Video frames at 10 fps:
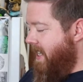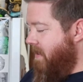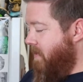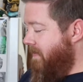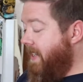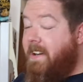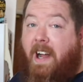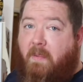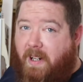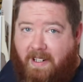We'll figure it
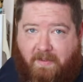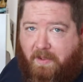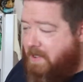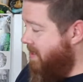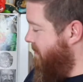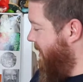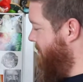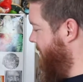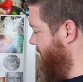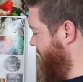out. We'll cook them
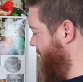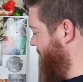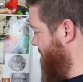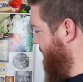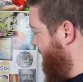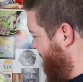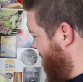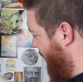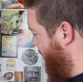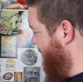up.
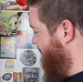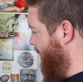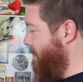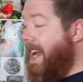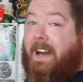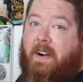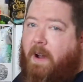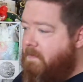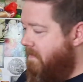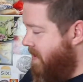Onion maybe? I don't know.
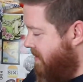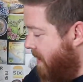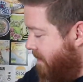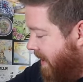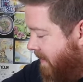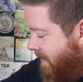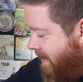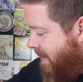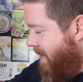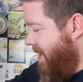There's something.
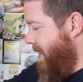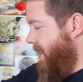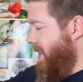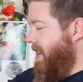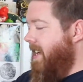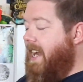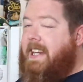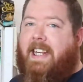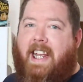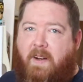
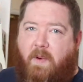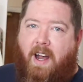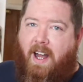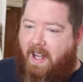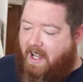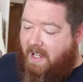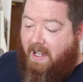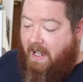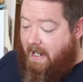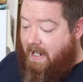And quinoa.
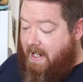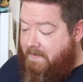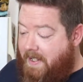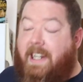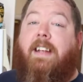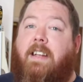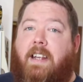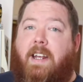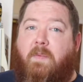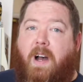I've eaten
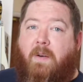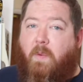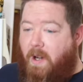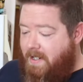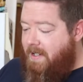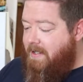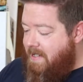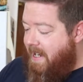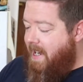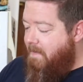quinoa one
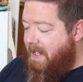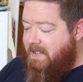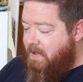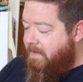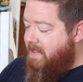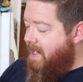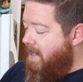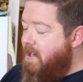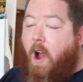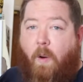time. That's the only reason I
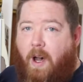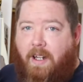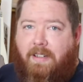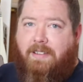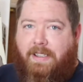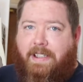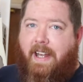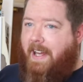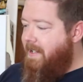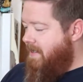know how to
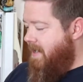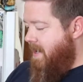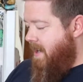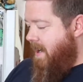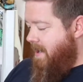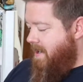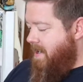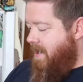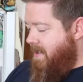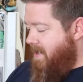say it.
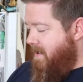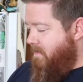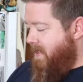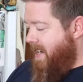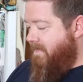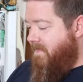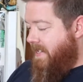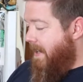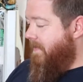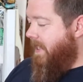But I've
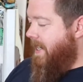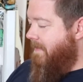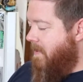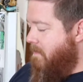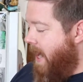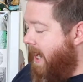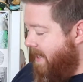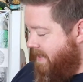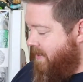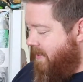definitely never made
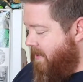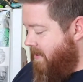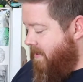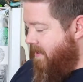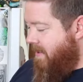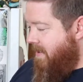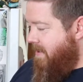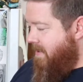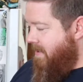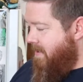it.
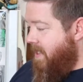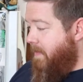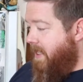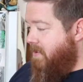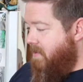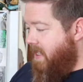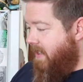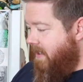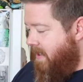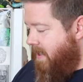So this is gonna be interesting.